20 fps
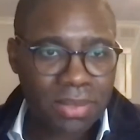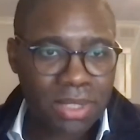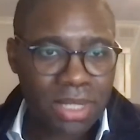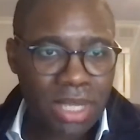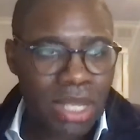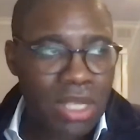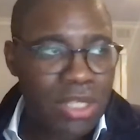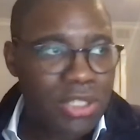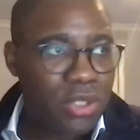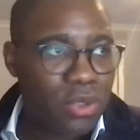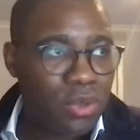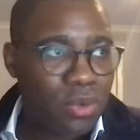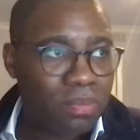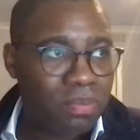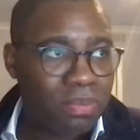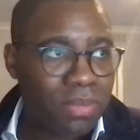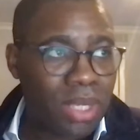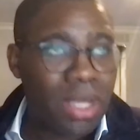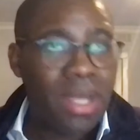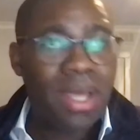So
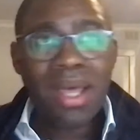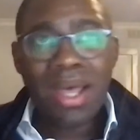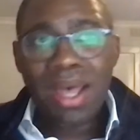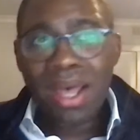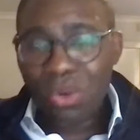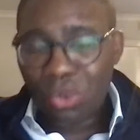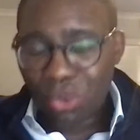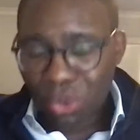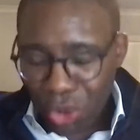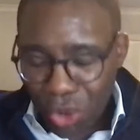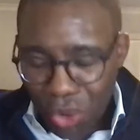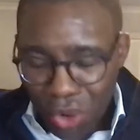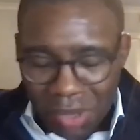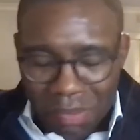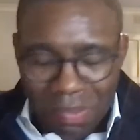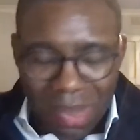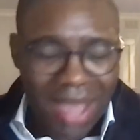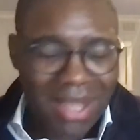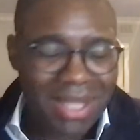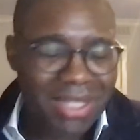going
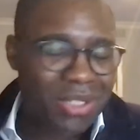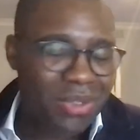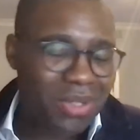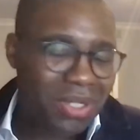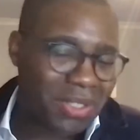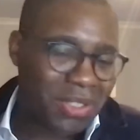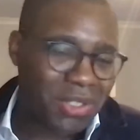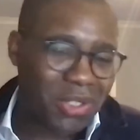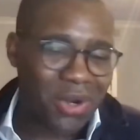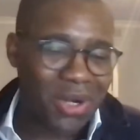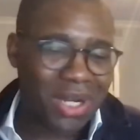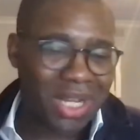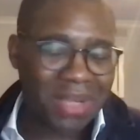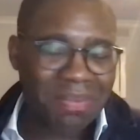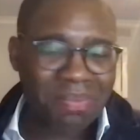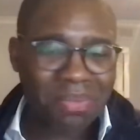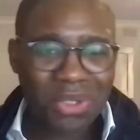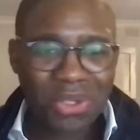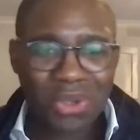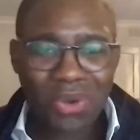back into this
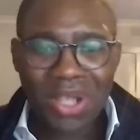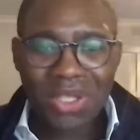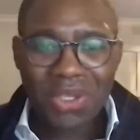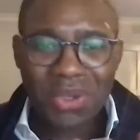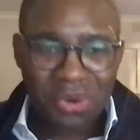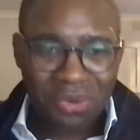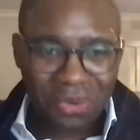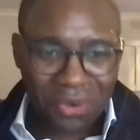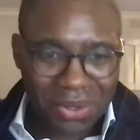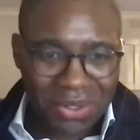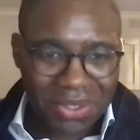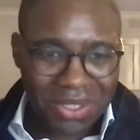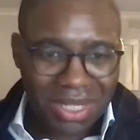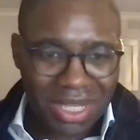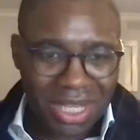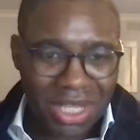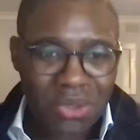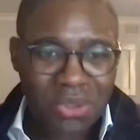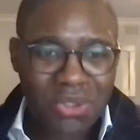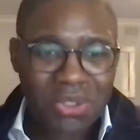journey, you're at university,
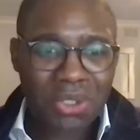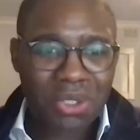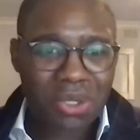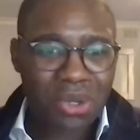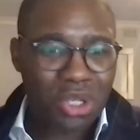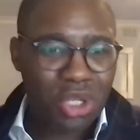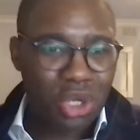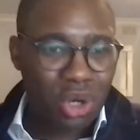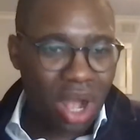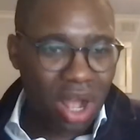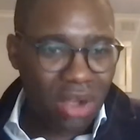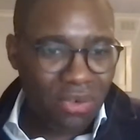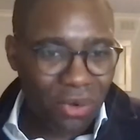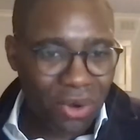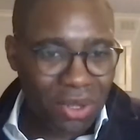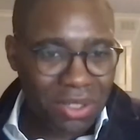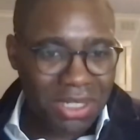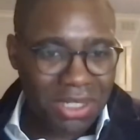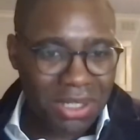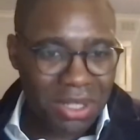you secured your offer
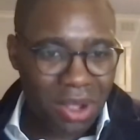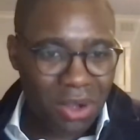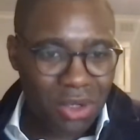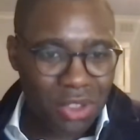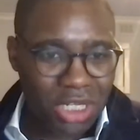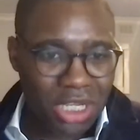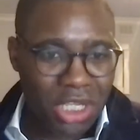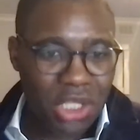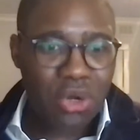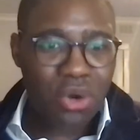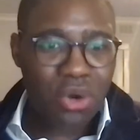in technology, you're